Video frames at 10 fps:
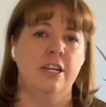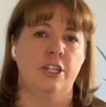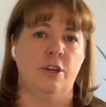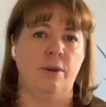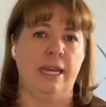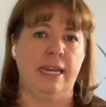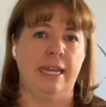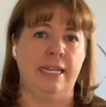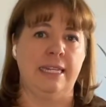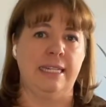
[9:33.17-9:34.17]
So it
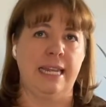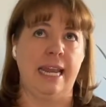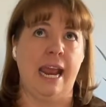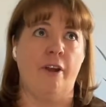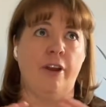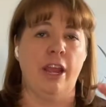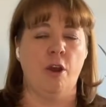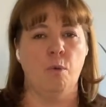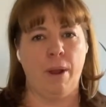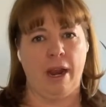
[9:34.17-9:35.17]
is an
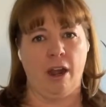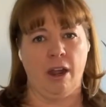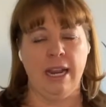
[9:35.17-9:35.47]
area where